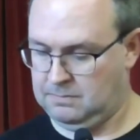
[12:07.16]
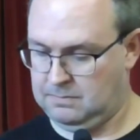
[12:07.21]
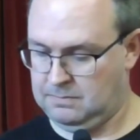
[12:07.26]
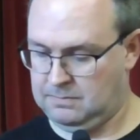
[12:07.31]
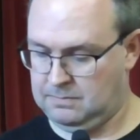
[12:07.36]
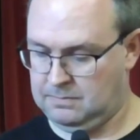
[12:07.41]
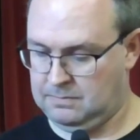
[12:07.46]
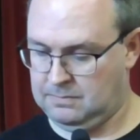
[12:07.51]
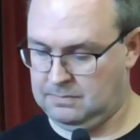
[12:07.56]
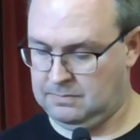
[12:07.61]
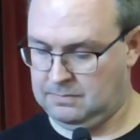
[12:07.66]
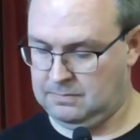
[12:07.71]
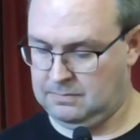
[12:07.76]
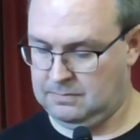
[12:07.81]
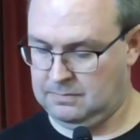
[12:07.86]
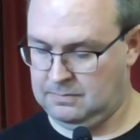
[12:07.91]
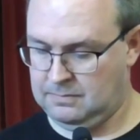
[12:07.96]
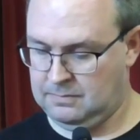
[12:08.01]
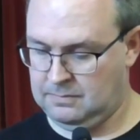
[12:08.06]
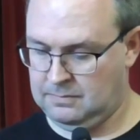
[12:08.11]

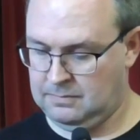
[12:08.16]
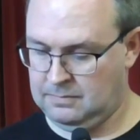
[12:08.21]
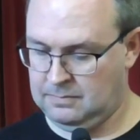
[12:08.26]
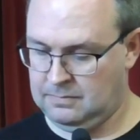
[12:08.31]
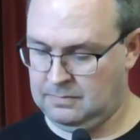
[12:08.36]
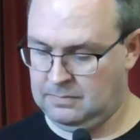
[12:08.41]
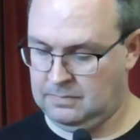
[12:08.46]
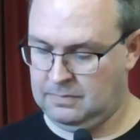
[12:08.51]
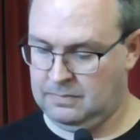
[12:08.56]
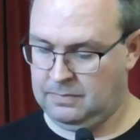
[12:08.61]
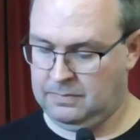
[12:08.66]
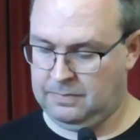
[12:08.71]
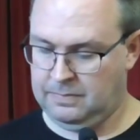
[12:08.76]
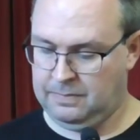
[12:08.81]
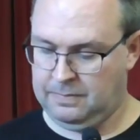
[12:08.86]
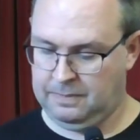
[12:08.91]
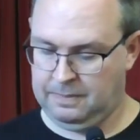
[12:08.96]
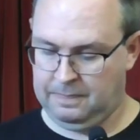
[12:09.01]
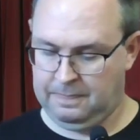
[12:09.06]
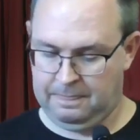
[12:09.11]

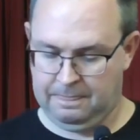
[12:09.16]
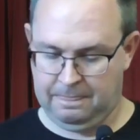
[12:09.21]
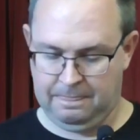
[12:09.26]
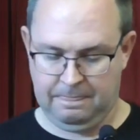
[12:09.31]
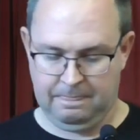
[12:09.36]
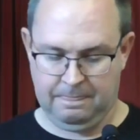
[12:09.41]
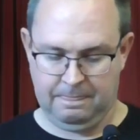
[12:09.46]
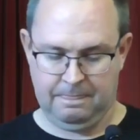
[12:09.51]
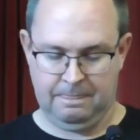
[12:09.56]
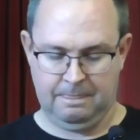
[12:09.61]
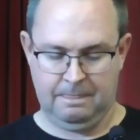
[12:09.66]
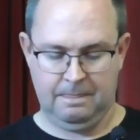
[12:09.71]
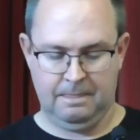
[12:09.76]
(silence)